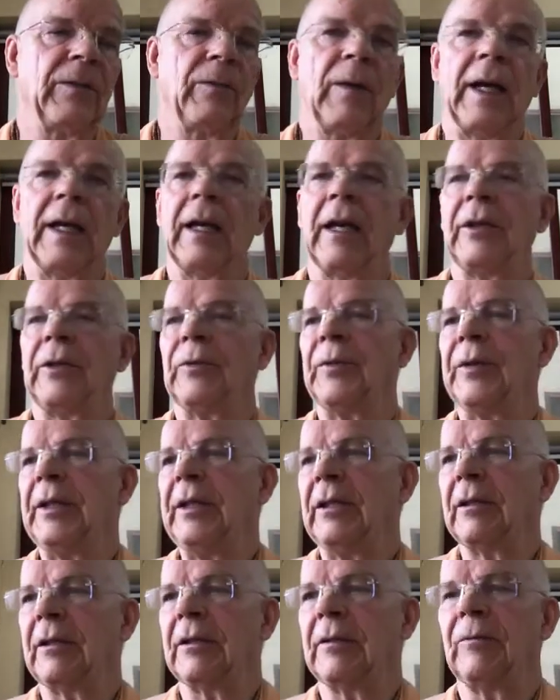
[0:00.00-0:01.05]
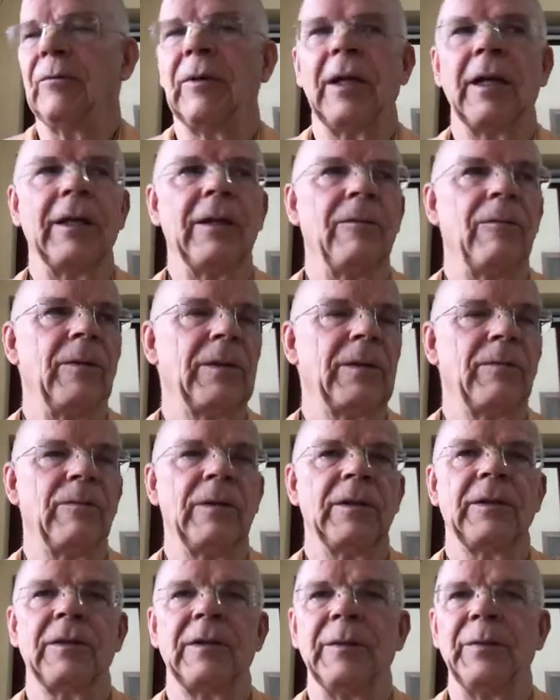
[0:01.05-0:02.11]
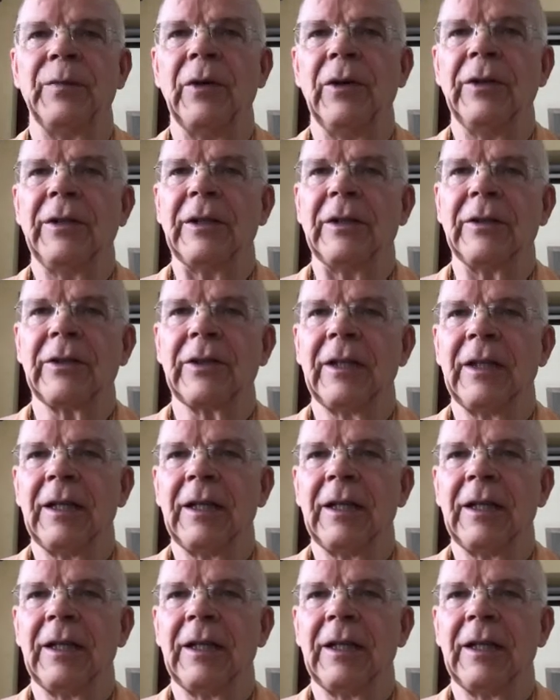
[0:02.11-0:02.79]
why are you here? What's the point?